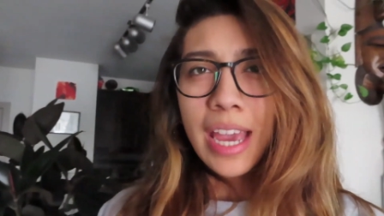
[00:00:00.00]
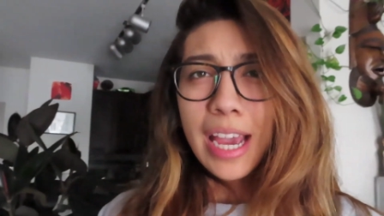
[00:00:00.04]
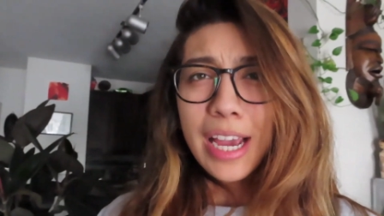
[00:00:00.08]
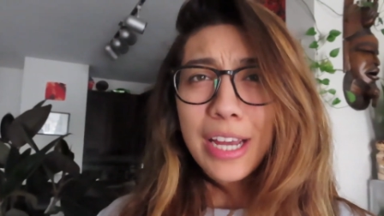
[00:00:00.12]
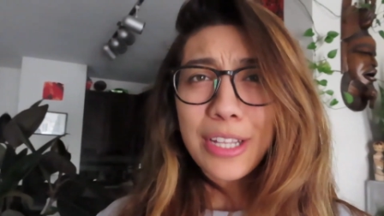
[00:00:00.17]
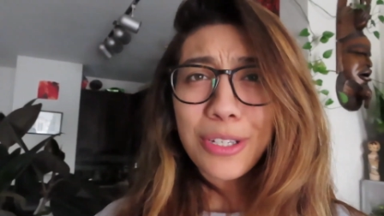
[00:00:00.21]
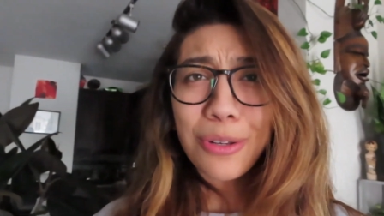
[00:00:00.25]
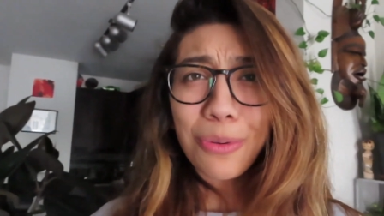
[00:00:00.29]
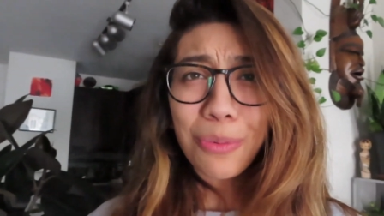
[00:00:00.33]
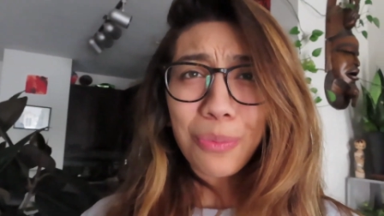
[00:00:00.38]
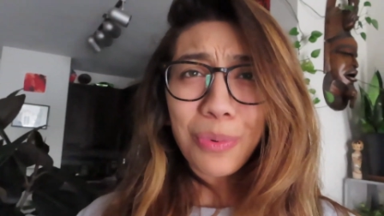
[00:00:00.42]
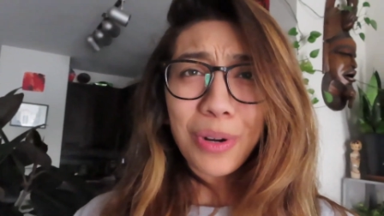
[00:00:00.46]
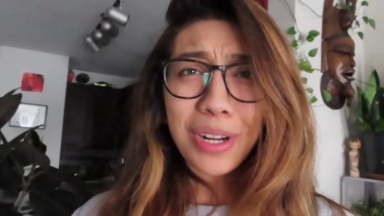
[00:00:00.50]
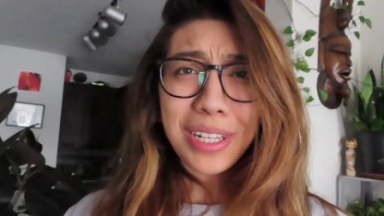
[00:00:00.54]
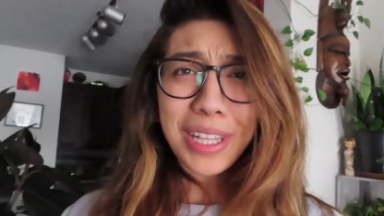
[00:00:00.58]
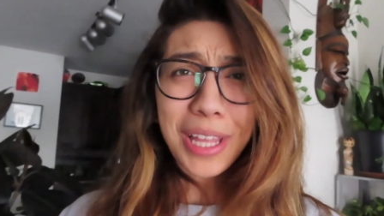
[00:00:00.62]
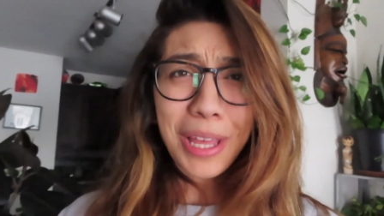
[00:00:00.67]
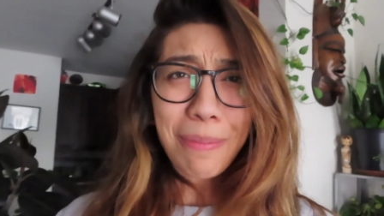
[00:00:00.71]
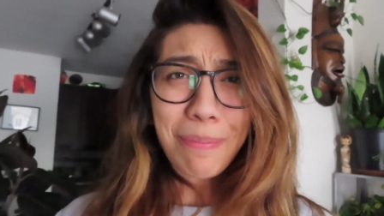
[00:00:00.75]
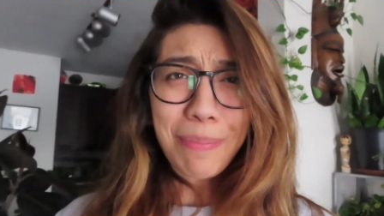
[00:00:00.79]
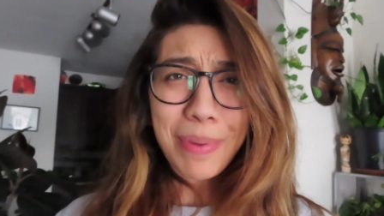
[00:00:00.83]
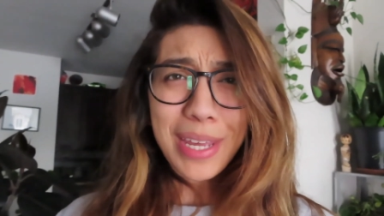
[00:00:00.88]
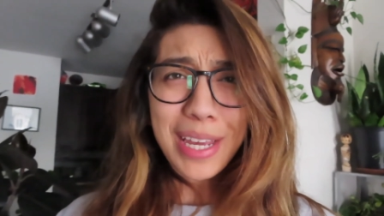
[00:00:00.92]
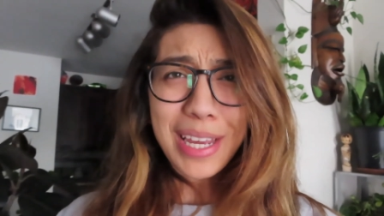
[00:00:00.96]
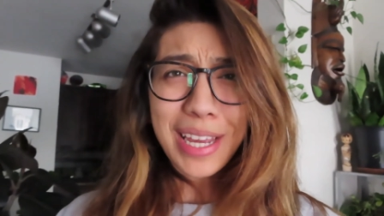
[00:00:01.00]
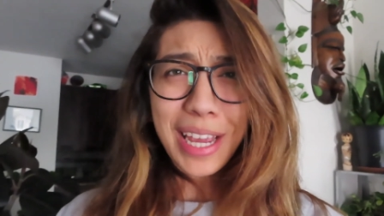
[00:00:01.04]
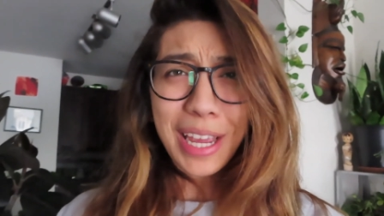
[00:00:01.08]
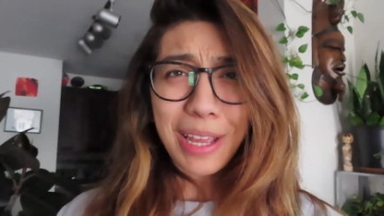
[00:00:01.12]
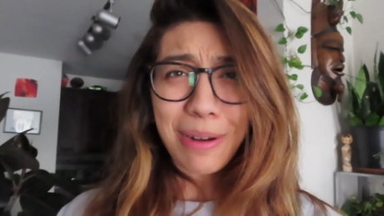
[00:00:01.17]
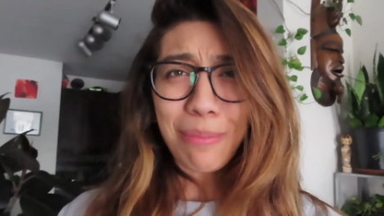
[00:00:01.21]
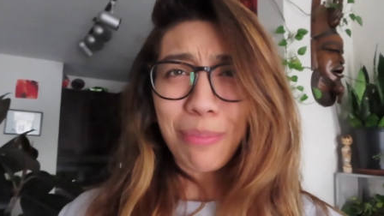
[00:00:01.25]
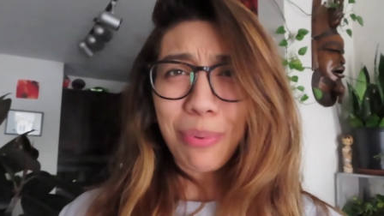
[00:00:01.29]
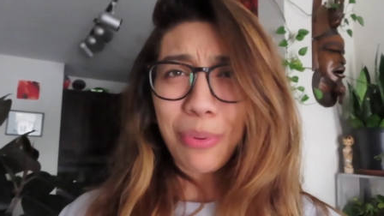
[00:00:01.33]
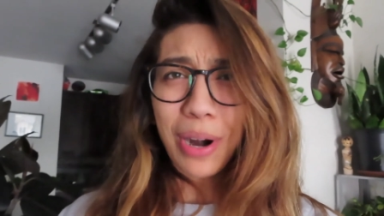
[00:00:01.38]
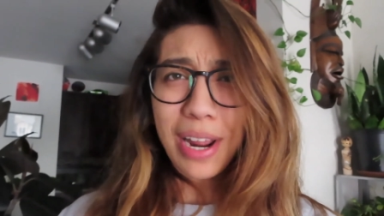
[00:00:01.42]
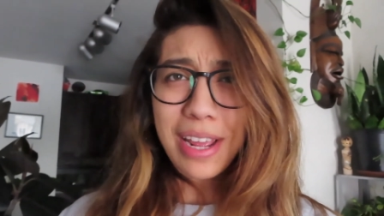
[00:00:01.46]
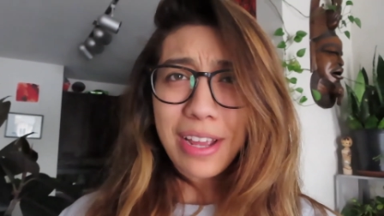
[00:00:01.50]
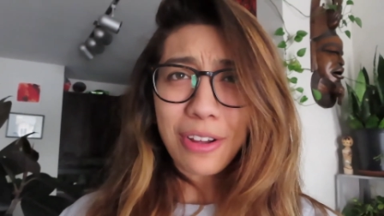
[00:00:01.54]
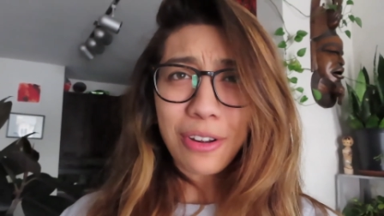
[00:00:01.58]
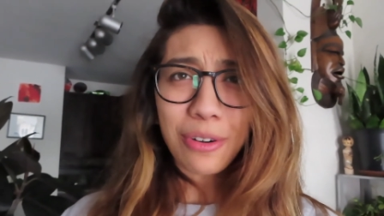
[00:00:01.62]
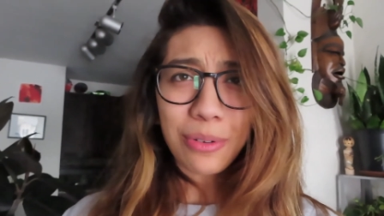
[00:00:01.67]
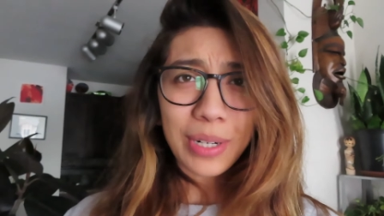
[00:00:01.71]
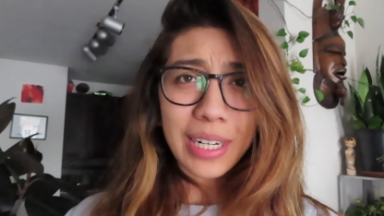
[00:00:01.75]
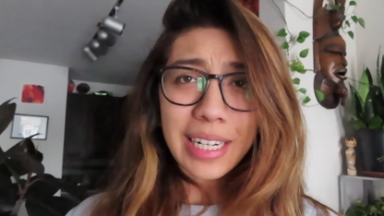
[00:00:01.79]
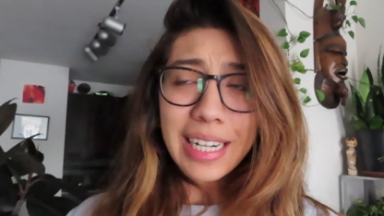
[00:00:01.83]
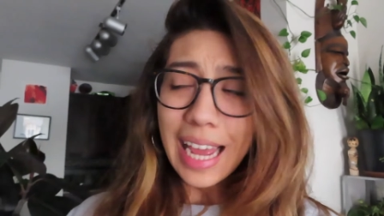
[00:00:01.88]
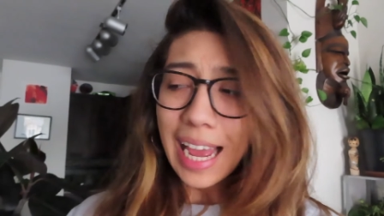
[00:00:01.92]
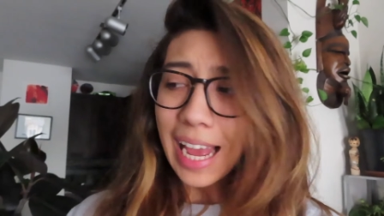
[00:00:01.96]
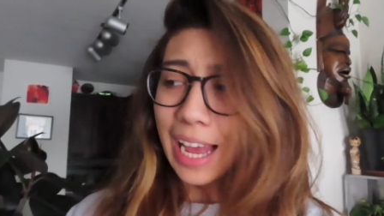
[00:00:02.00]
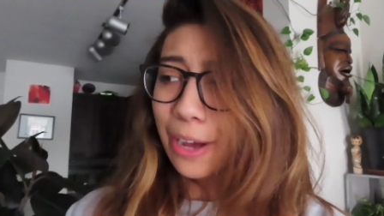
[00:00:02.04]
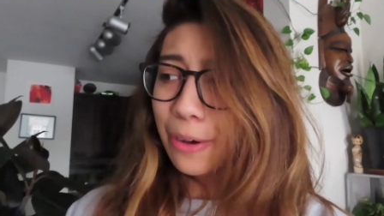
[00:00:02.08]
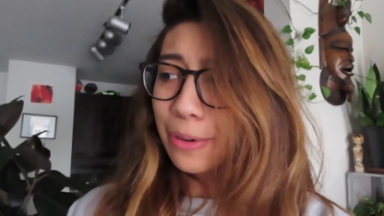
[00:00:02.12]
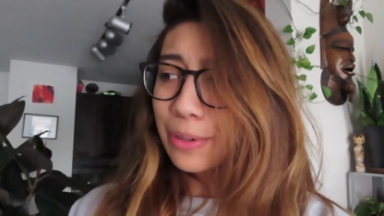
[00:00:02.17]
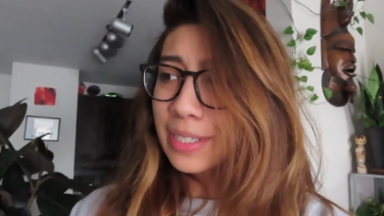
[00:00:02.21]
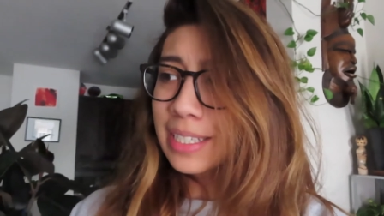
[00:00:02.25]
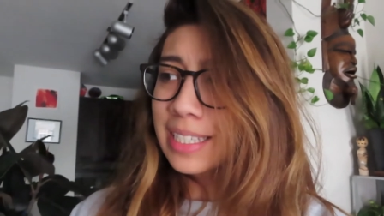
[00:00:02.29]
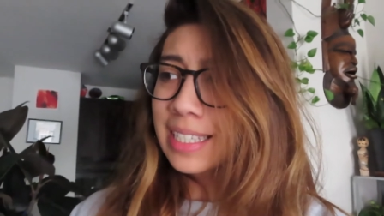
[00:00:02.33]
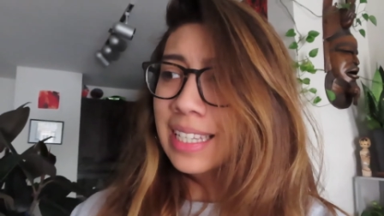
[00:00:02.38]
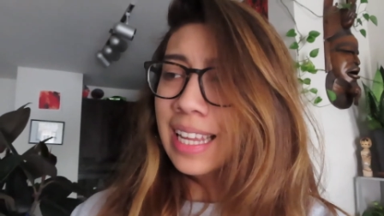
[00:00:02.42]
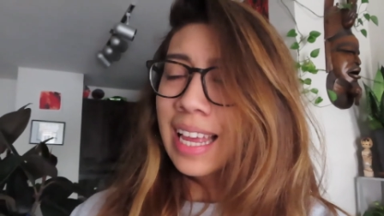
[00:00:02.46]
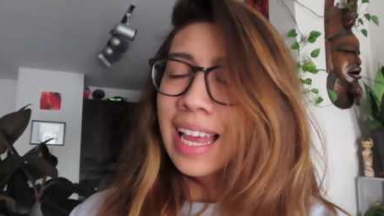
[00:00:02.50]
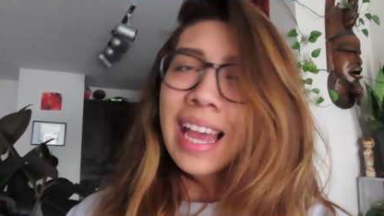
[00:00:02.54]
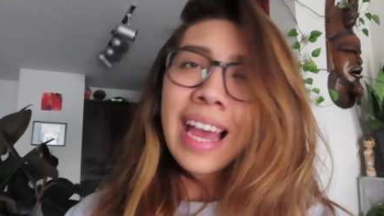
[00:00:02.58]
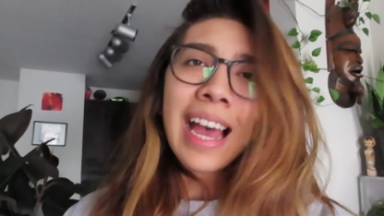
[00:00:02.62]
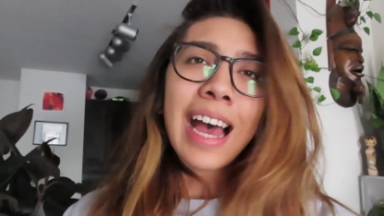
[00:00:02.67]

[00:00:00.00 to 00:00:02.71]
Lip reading: its really big and bright greenhouse